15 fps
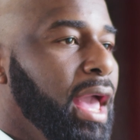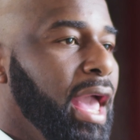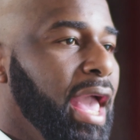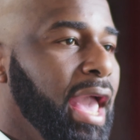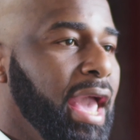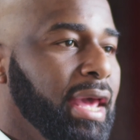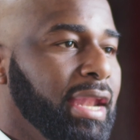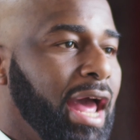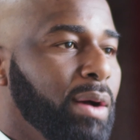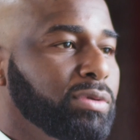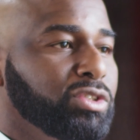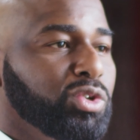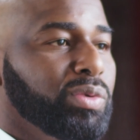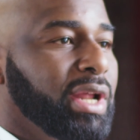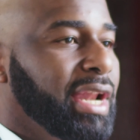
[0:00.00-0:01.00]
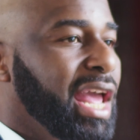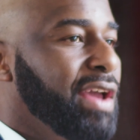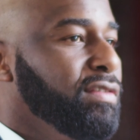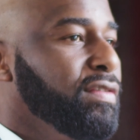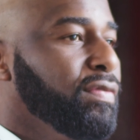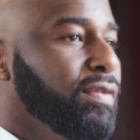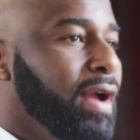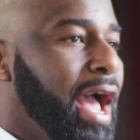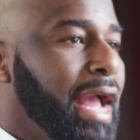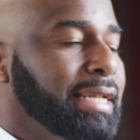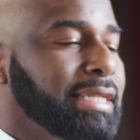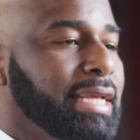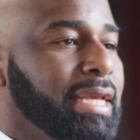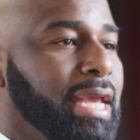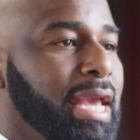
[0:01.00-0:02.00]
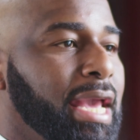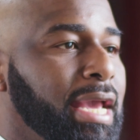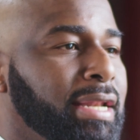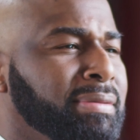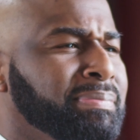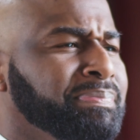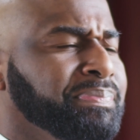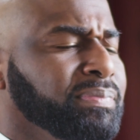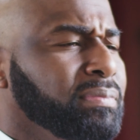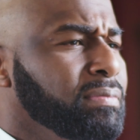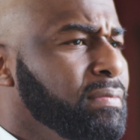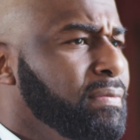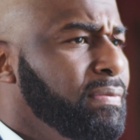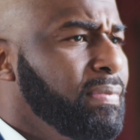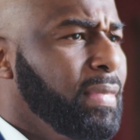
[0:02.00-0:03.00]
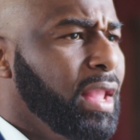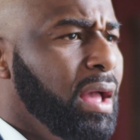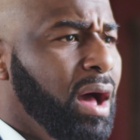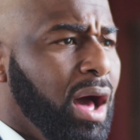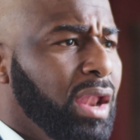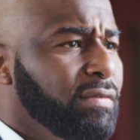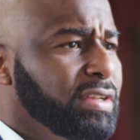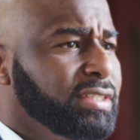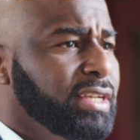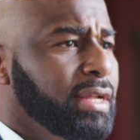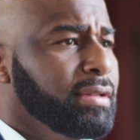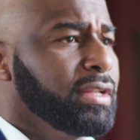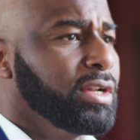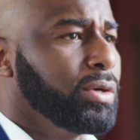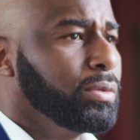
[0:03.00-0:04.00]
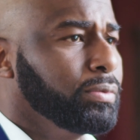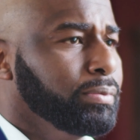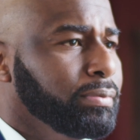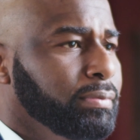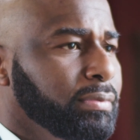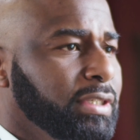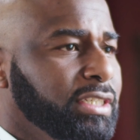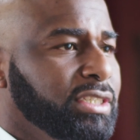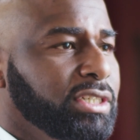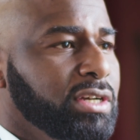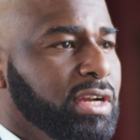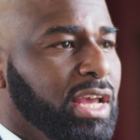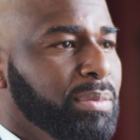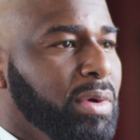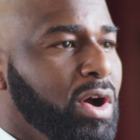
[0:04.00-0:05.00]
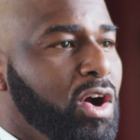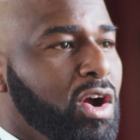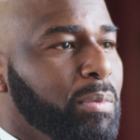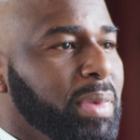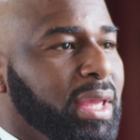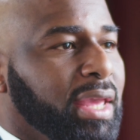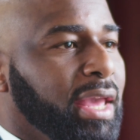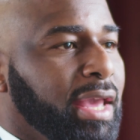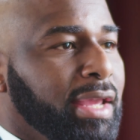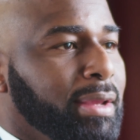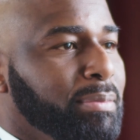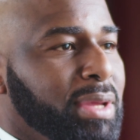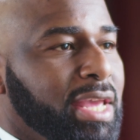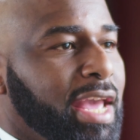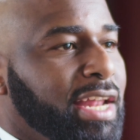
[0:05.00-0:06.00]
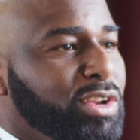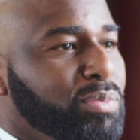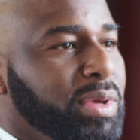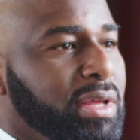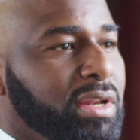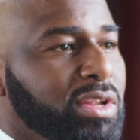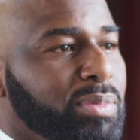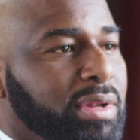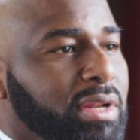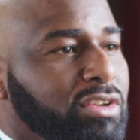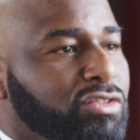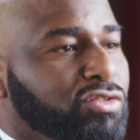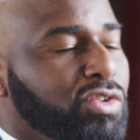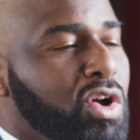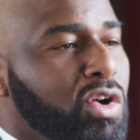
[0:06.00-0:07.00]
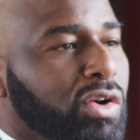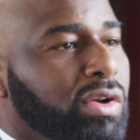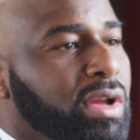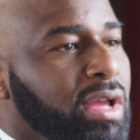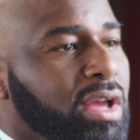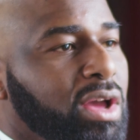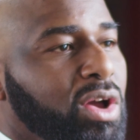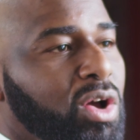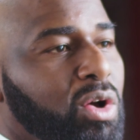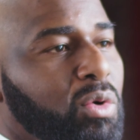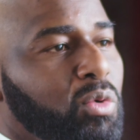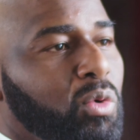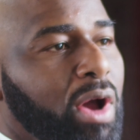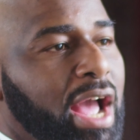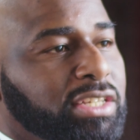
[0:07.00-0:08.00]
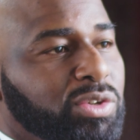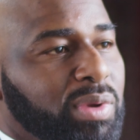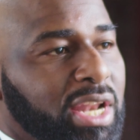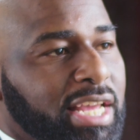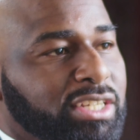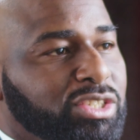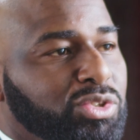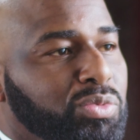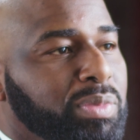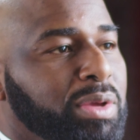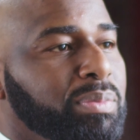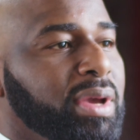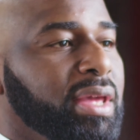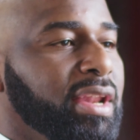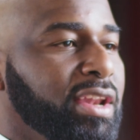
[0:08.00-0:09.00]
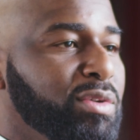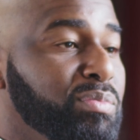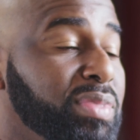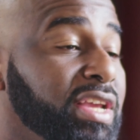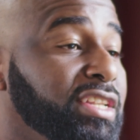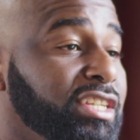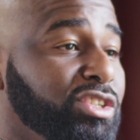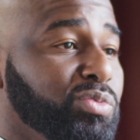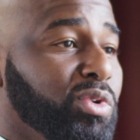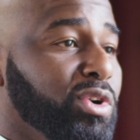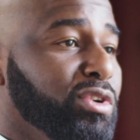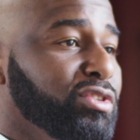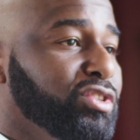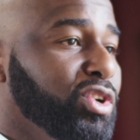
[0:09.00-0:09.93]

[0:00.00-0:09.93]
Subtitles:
And I was doing it every Friday, and all of a sudden, this tug at my heart began to be a little bit stronger as it relates to me being in the business world.